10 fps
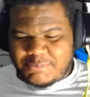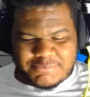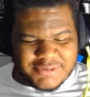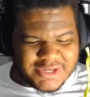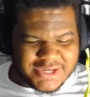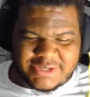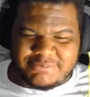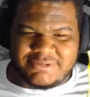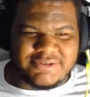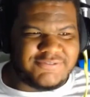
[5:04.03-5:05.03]
a big
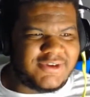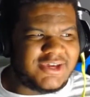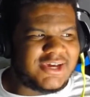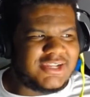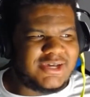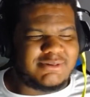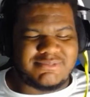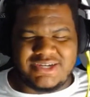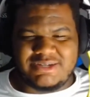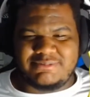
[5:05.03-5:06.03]
anime fan. I love
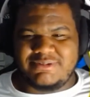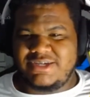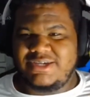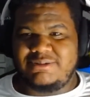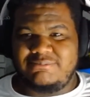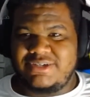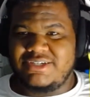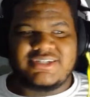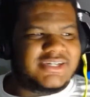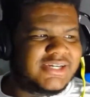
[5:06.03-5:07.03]
my anime. Anime
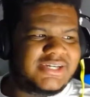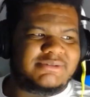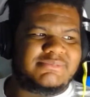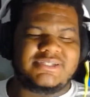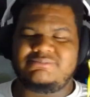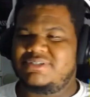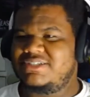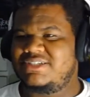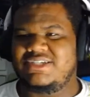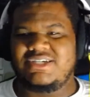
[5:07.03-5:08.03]
is
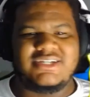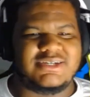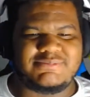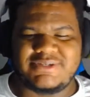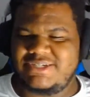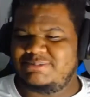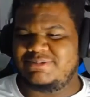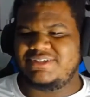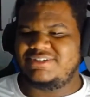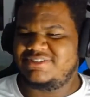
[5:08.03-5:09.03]
my thing. I love my
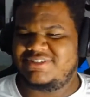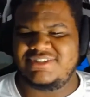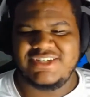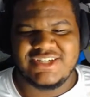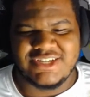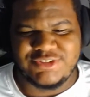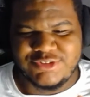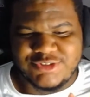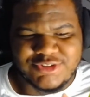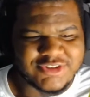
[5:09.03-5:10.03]
anime, you know. And
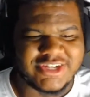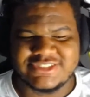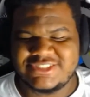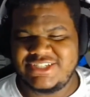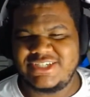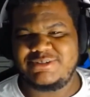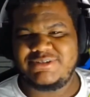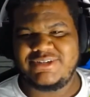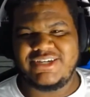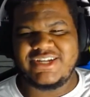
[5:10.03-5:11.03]
Yu-Gi-Oh! Counts as
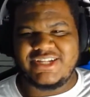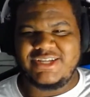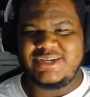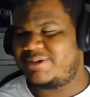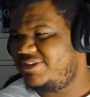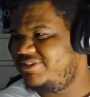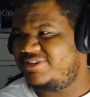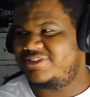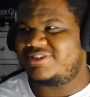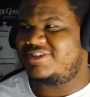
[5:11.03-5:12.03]
anime. And I love my
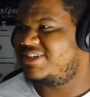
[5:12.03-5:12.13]
Yu-Gi-Oh! Card.